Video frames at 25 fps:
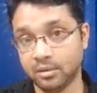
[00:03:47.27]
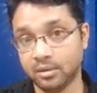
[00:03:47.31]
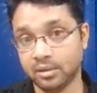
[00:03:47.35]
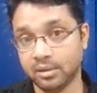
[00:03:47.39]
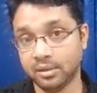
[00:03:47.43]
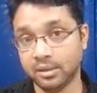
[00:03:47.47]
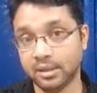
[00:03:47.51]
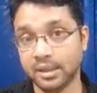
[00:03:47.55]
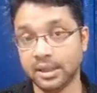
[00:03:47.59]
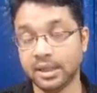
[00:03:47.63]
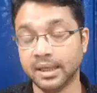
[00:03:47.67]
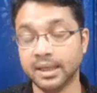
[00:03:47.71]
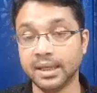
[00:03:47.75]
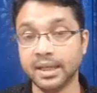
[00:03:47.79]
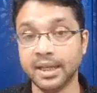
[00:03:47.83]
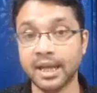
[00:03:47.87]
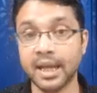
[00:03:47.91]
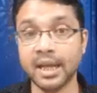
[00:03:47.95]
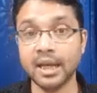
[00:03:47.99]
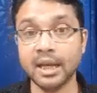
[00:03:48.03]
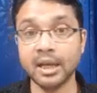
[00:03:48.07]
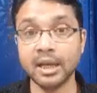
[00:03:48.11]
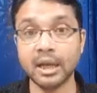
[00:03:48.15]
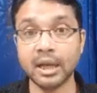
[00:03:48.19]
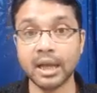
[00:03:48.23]
The
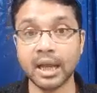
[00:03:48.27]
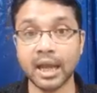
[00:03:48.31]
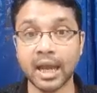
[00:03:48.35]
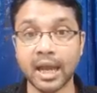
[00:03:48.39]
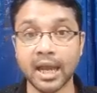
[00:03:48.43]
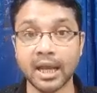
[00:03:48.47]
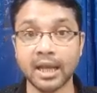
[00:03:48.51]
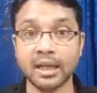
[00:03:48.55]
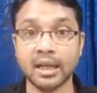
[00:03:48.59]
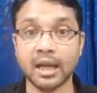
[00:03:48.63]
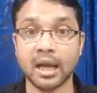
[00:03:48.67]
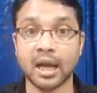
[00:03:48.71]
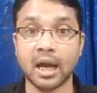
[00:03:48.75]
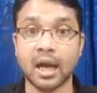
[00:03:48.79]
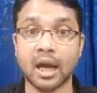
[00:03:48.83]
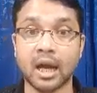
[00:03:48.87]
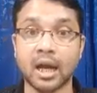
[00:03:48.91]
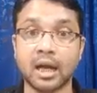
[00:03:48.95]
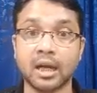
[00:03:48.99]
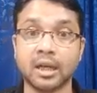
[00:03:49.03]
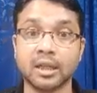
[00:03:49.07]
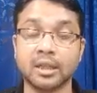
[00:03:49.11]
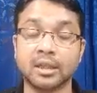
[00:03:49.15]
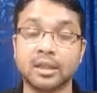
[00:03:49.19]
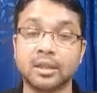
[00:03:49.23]
real head
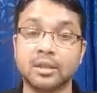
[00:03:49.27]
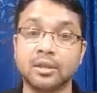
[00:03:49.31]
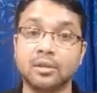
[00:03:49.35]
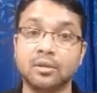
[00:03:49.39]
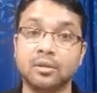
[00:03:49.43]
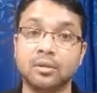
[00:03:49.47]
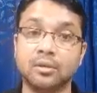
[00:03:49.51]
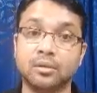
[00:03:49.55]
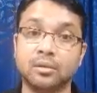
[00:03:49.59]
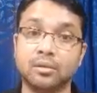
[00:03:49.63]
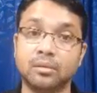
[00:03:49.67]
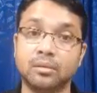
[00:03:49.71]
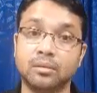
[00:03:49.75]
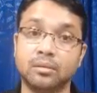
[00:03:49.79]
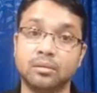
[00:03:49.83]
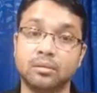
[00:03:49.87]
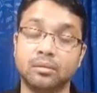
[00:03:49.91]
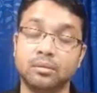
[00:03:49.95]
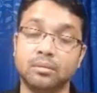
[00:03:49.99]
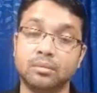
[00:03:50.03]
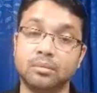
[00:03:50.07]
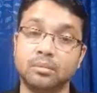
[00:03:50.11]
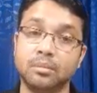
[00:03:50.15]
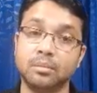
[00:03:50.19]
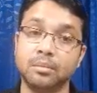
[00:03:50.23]
are
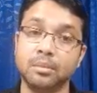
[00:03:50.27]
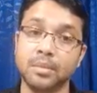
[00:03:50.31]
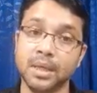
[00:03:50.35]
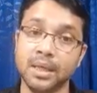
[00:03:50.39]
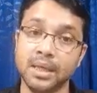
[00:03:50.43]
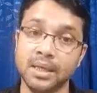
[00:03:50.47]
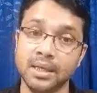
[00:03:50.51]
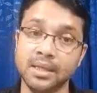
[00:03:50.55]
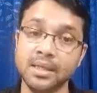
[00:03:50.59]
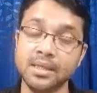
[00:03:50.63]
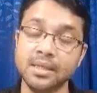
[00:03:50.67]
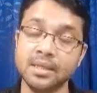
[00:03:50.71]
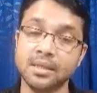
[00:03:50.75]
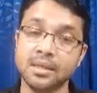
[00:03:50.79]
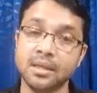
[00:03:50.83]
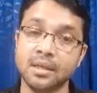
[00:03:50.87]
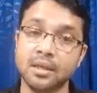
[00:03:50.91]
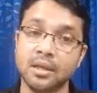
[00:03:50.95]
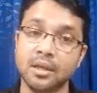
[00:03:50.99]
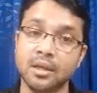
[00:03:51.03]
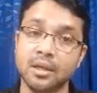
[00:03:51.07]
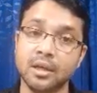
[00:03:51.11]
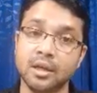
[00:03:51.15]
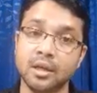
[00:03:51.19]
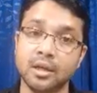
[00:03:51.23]
means
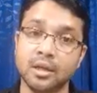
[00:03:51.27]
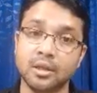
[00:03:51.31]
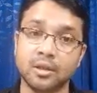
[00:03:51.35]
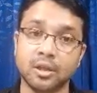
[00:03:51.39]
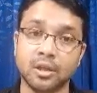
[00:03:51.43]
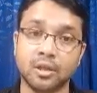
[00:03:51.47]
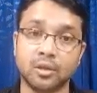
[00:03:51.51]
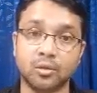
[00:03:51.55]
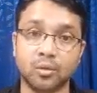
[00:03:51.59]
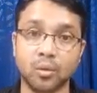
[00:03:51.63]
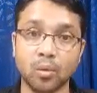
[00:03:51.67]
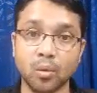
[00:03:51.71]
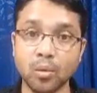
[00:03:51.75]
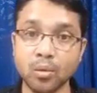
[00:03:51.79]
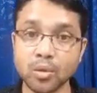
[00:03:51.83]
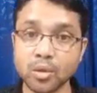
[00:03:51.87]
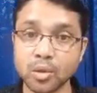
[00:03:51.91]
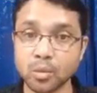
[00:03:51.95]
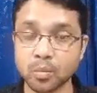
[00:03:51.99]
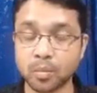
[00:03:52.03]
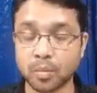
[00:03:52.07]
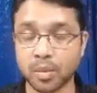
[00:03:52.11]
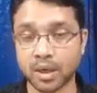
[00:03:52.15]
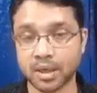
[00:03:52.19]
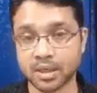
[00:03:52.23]
that
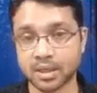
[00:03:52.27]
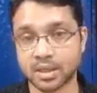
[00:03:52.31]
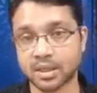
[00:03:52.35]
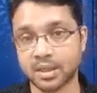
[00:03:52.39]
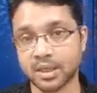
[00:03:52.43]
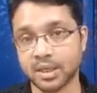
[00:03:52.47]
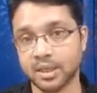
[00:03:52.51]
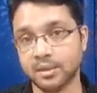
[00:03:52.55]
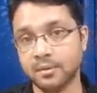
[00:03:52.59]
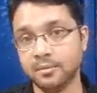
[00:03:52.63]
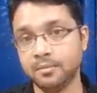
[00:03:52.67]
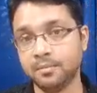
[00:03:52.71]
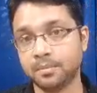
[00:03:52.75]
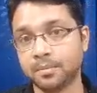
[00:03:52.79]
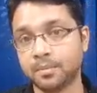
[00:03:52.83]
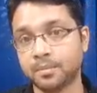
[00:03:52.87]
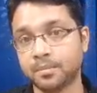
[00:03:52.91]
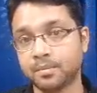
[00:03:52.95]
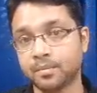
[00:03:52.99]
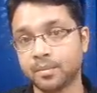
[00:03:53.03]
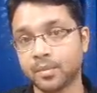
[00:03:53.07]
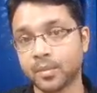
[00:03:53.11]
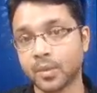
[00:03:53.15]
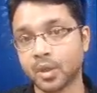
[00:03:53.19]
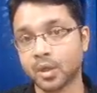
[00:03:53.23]
those person
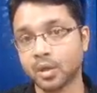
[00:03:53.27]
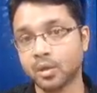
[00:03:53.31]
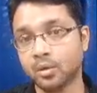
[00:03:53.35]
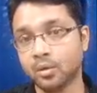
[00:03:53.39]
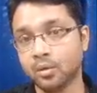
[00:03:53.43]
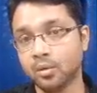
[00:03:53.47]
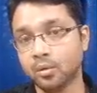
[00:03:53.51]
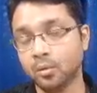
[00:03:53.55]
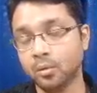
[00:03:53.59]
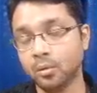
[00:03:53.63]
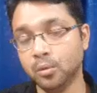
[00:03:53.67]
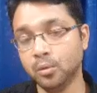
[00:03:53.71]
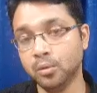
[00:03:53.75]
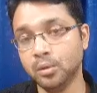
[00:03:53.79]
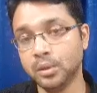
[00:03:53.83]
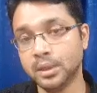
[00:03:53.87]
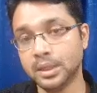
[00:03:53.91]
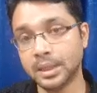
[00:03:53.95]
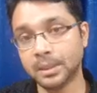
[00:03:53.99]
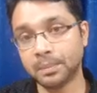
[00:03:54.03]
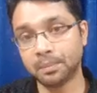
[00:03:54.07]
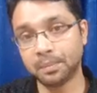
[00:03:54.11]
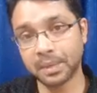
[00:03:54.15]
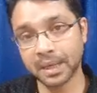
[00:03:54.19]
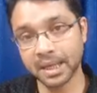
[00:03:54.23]
who
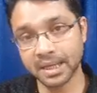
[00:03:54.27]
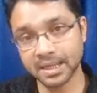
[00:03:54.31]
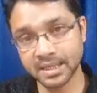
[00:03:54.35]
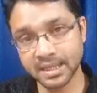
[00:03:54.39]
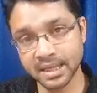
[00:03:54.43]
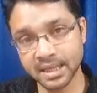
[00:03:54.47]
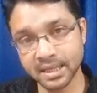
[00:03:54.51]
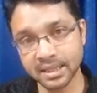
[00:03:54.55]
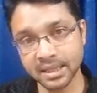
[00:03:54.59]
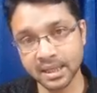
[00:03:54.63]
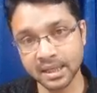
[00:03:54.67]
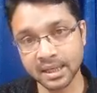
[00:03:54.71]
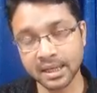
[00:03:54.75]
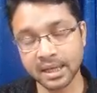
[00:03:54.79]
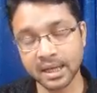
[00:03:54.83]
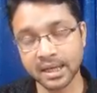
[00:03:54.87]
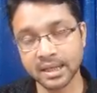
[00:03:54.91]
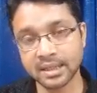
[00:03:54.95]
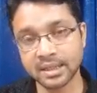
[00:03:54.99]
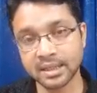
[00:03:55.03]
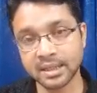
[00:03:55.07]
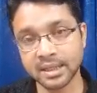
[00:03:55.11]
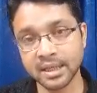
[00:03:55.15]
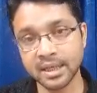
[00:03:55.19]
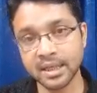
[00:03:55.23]
represent the
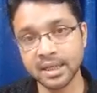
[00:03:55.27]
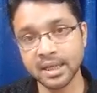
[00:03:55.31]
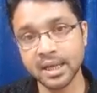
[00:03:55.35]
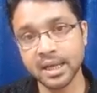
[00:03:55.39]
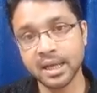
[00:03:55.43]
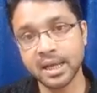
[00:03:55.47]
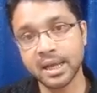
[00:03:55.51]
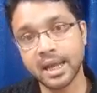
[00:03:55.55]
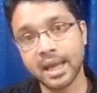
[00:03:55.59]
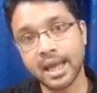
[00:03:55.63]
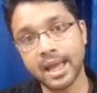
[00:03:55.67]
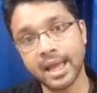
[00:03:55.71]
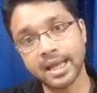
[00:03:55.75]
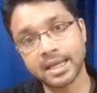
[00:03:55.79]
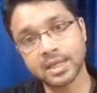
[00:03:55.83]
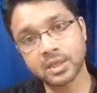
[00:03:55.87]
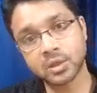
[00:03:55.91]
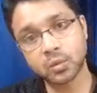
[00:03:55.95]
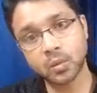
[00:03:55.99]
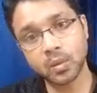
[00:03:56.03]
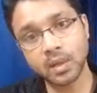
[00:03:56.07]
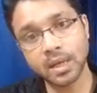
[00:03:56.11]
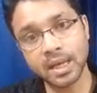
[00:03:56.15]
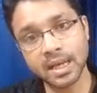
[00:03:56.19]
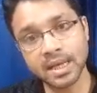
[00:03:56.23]
country
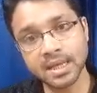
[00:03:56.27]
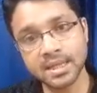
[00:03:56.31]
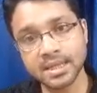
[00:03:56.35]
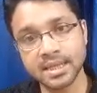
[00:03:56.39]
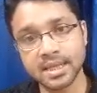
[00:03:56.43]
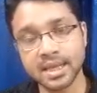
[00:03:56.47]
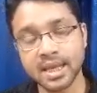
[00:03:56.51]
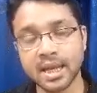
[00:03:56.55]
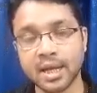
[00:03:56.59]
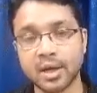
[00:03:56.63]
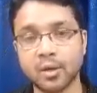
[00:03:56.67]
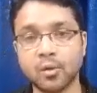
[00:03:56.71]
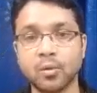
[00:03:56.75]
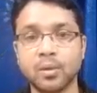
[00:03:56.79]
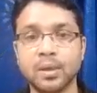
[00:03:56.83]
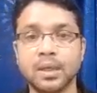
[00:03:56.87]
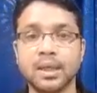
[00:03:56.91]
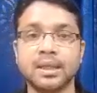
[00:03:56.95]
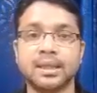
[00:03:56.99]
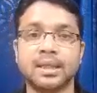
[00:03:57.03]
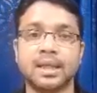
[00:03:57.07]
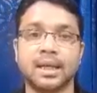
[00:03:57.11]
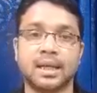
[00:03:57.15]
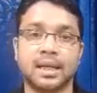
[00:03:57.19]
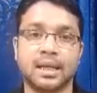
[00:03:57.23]
as well as they are
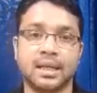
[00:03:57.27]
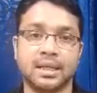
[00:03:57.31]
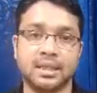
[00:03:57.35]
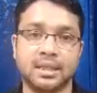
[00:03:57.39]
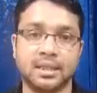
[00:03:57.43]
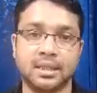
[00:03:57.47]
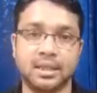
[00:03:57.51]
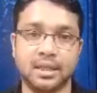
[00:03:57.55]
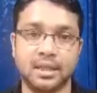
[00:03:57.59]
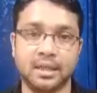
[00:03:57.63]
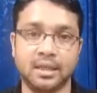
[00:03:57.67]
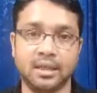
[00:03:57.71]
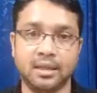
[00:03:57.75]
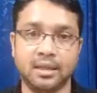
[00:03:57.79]
ruling the country.